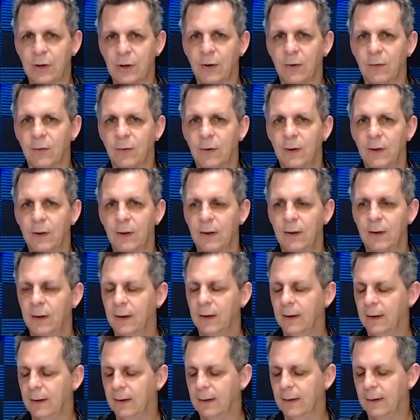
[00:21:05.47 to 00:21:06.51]
show.
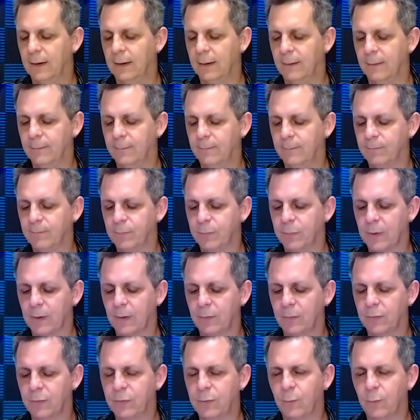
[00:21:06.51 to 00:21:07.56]
Um,
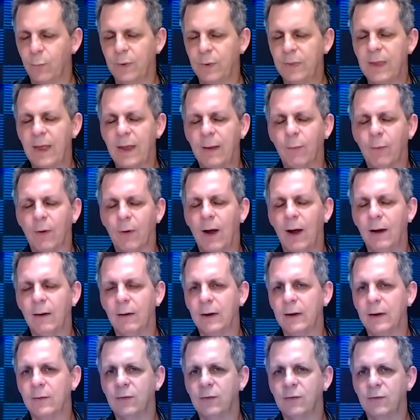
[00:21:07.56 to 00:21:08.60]
when they were
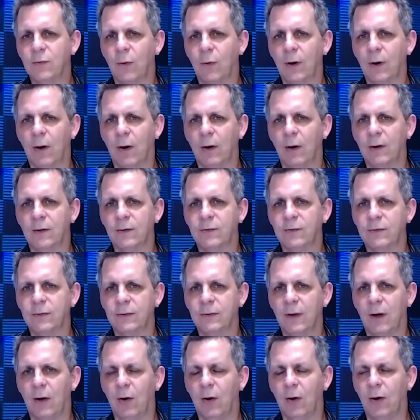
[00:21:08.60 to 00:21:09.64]
hiring story
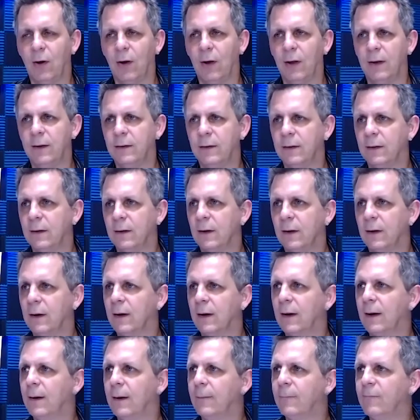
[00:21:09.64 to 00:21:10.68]
artists on
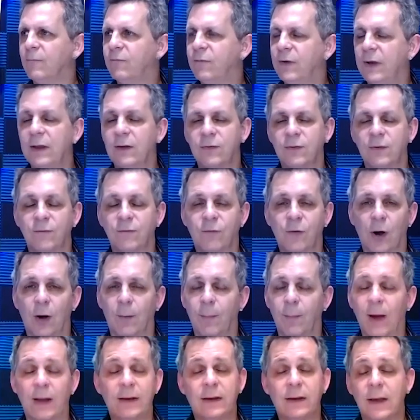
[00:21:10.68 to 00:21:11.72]
um, Phineas and
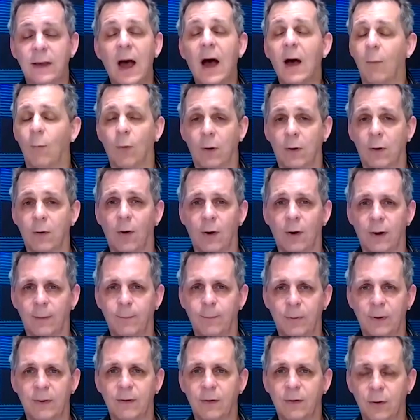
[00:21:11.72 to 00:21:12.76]
Ferb, I did not work on
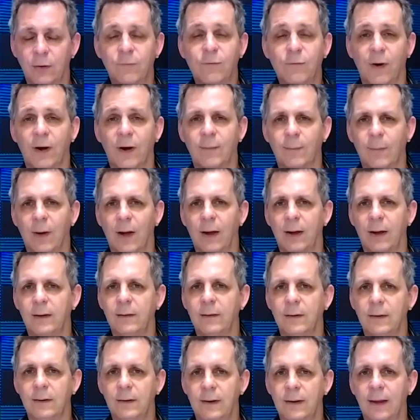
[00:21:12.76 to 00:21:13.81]
it, but a good friend of
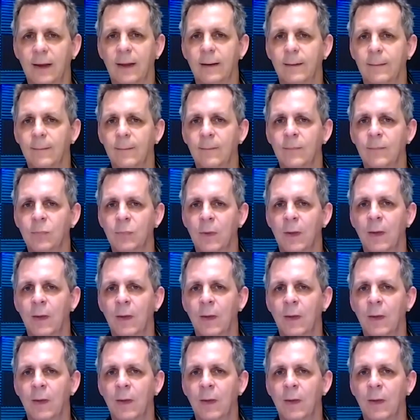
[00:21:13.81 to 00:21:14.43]
mine did.